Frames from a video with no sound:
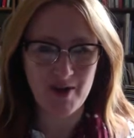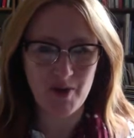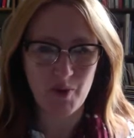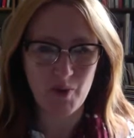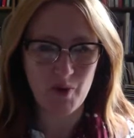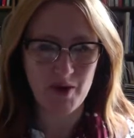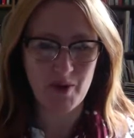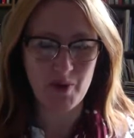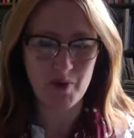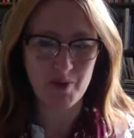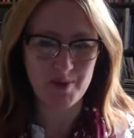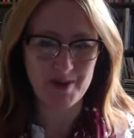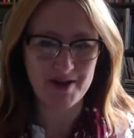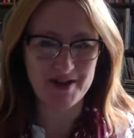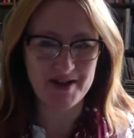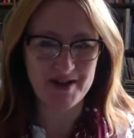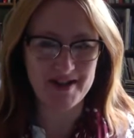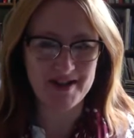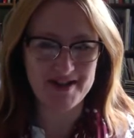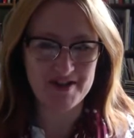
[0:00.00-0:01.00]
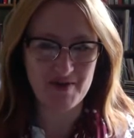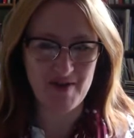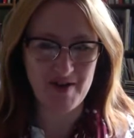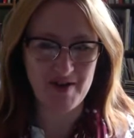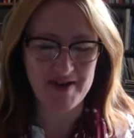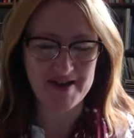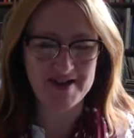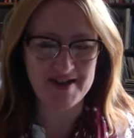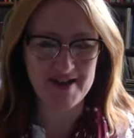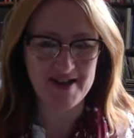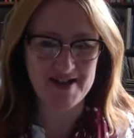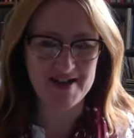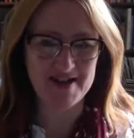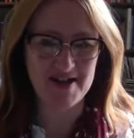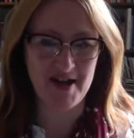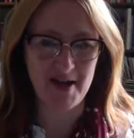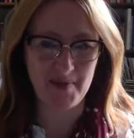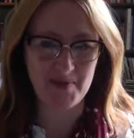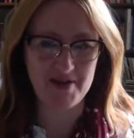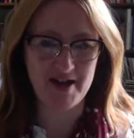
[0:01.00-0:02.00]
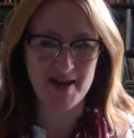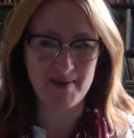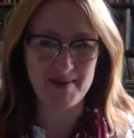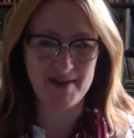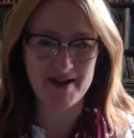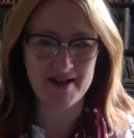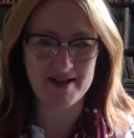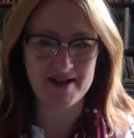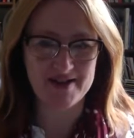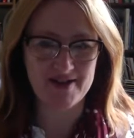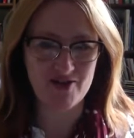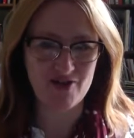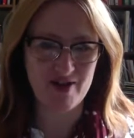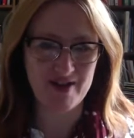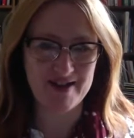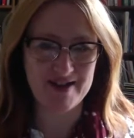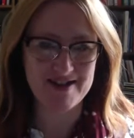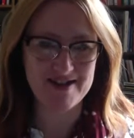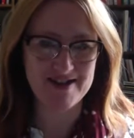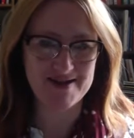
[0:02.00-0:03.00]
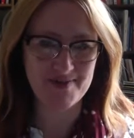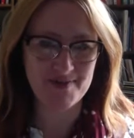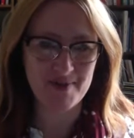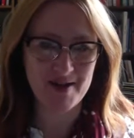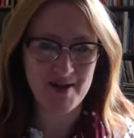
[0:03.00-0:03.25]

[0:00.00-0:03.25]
we were working under very tight timetabling constraints